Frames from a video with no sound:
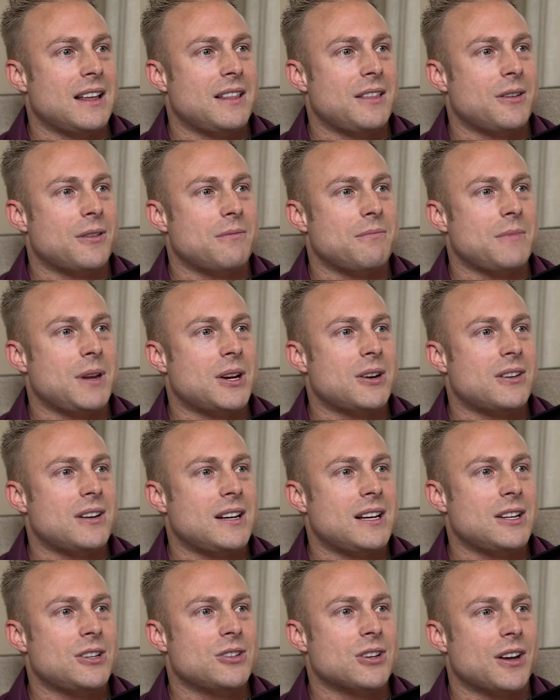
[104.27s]
they're
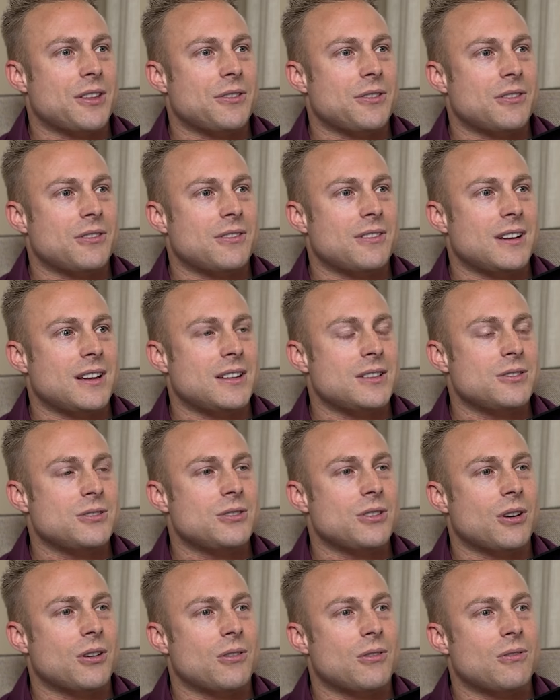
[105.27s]
mirroring each other. And
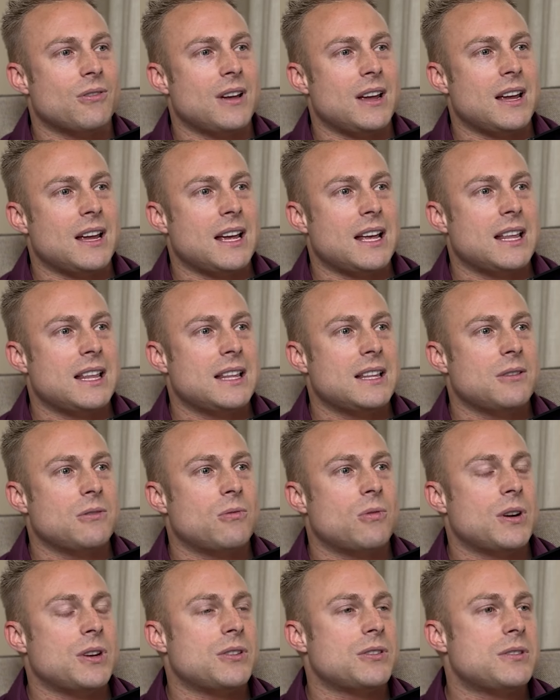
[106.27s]
so
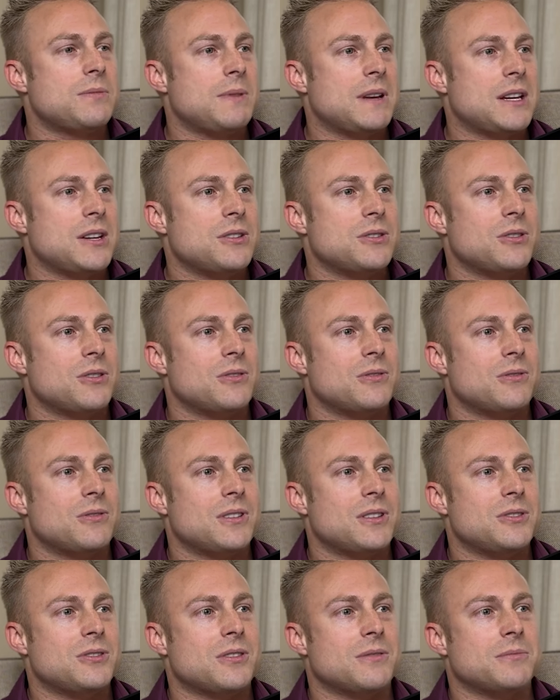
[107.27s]
what you're speaking to
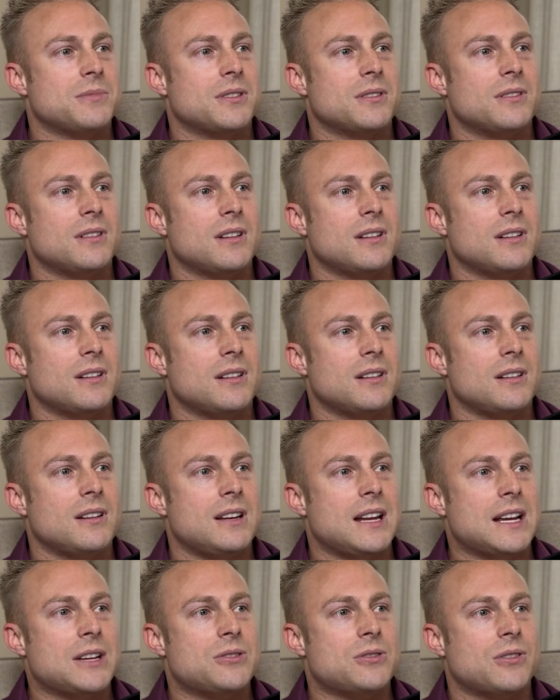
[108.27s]
in terms of the
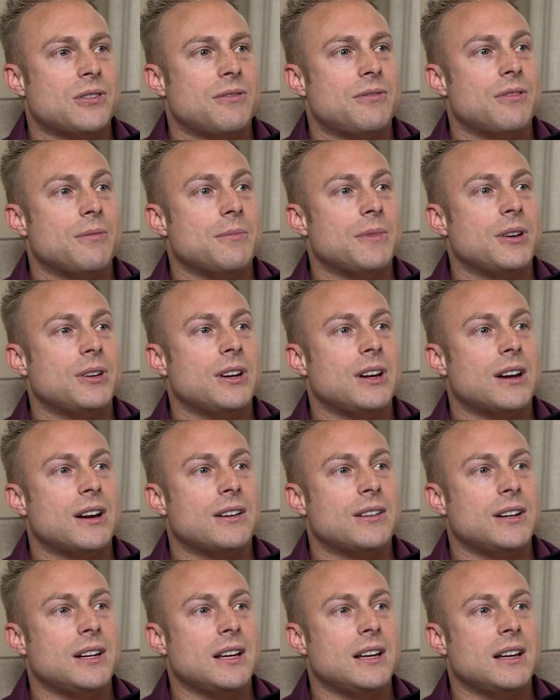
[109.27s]
nature of
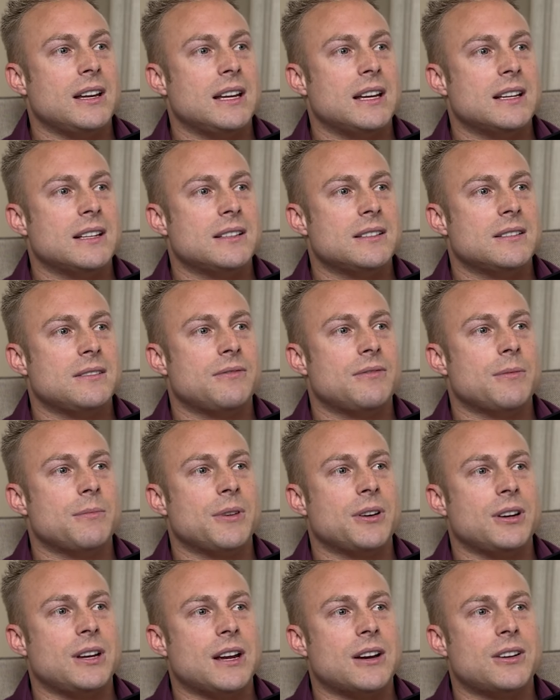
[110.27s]
familiarity is
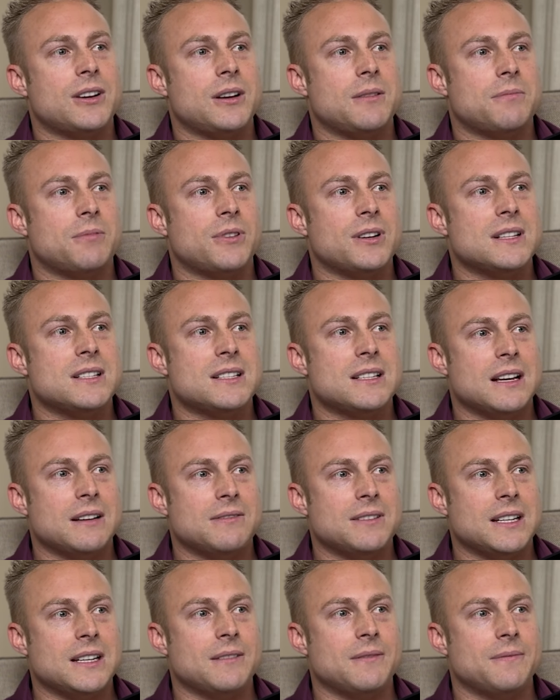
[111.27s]
familiarity breeds
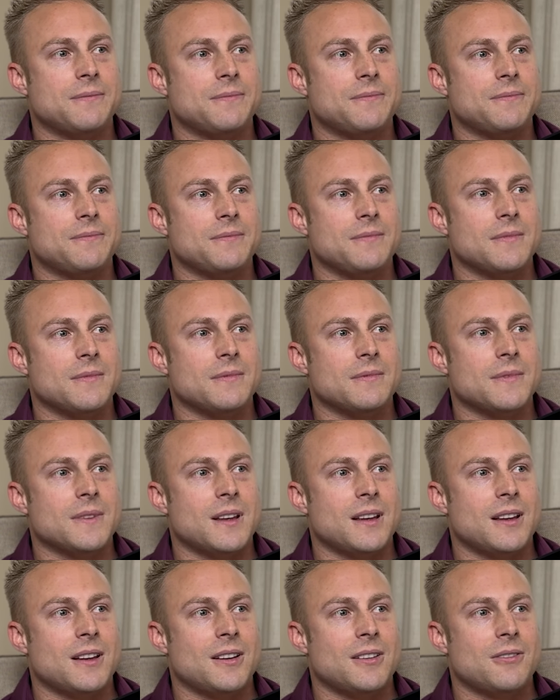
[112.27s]
safety.
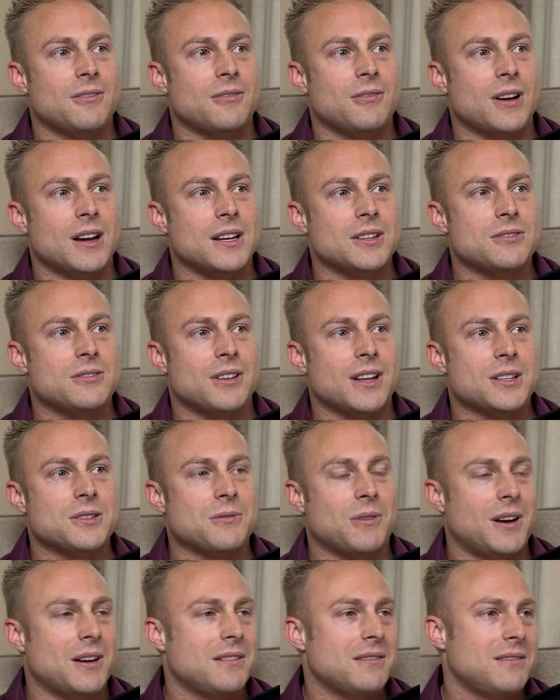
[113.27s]
Right. So that's
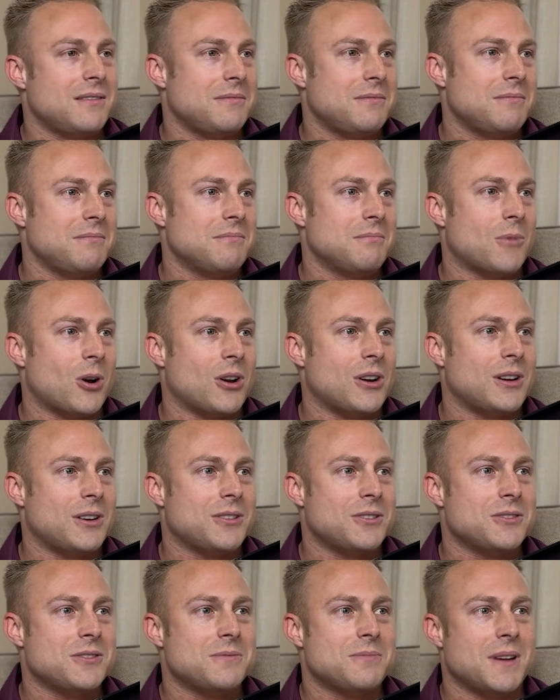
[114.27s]
why
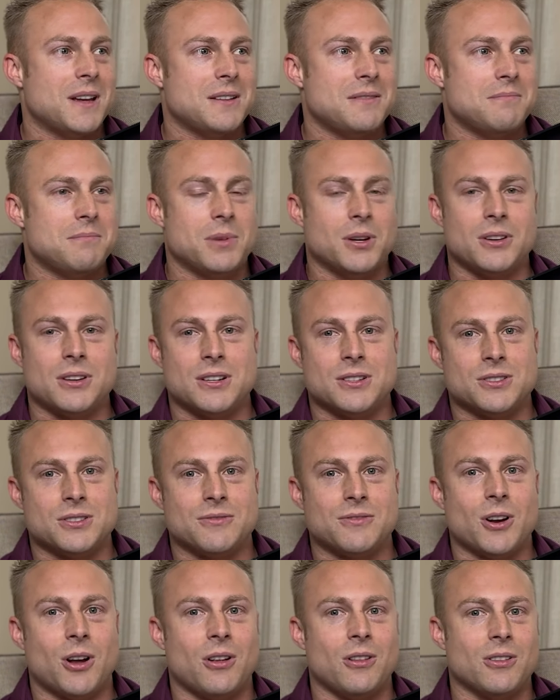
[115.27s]
marketers spend billions
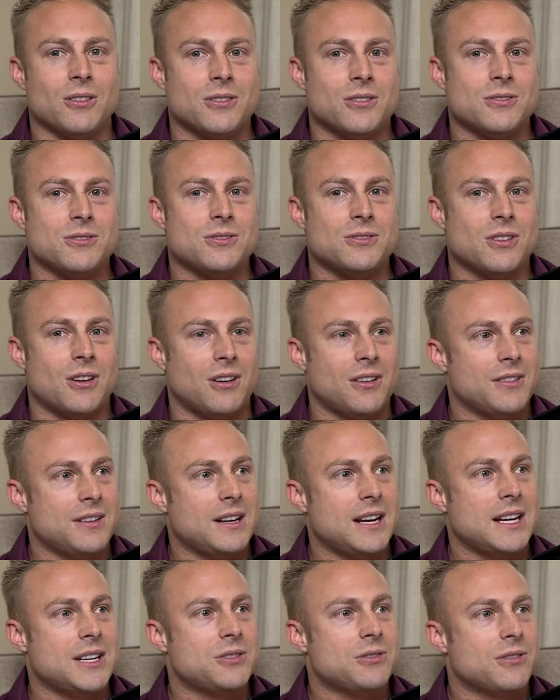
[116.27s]
of dollars on the
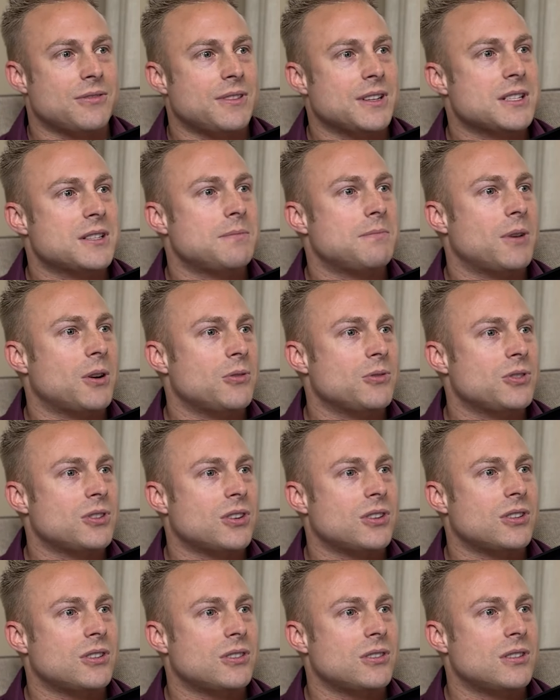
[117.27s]
nature of
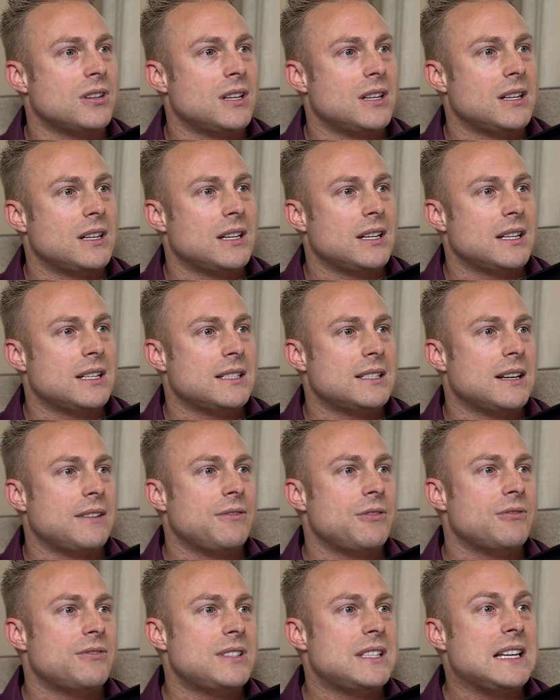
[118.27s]
exposure is if
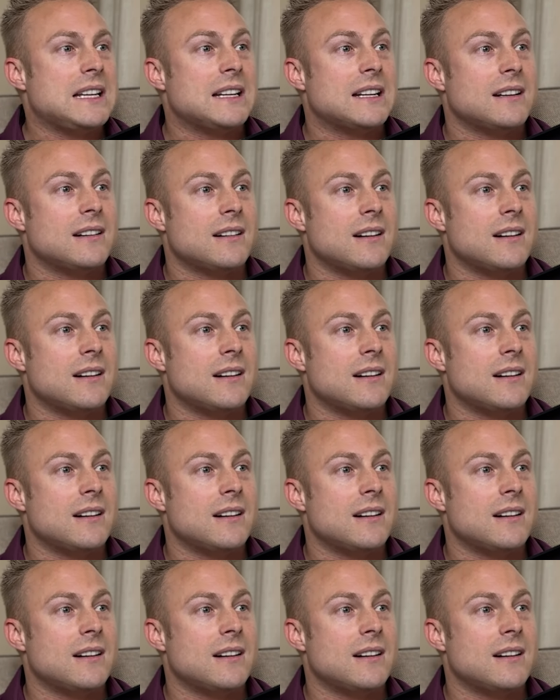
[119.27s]
you've seen it